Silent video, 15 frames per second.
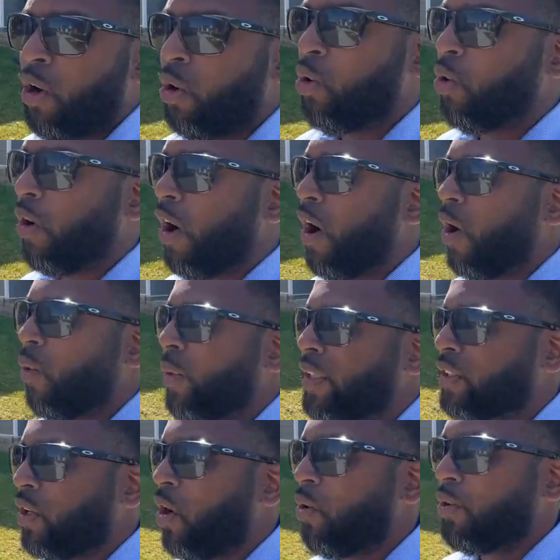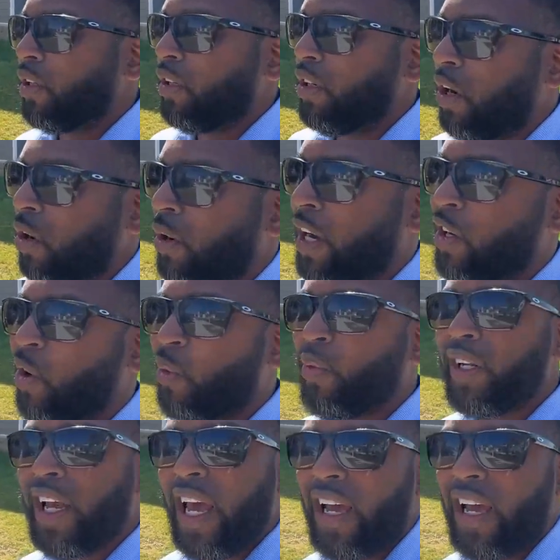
who are always on the go and don't really